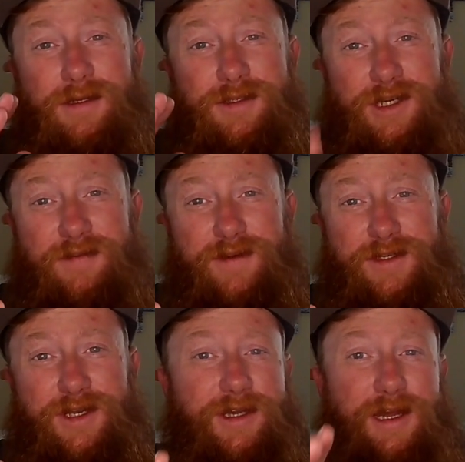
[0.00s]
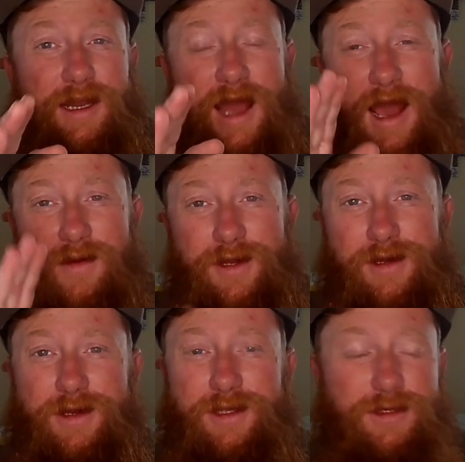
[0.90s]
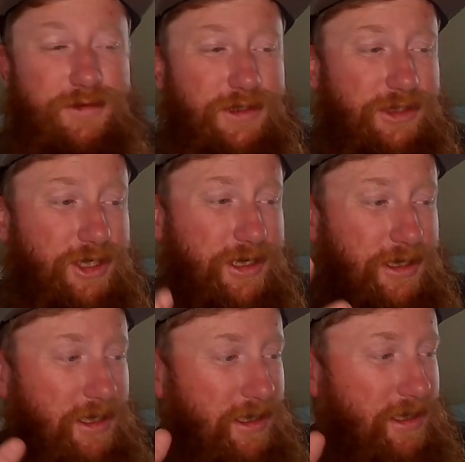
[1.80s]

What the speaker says: jig fishing and how to use a jig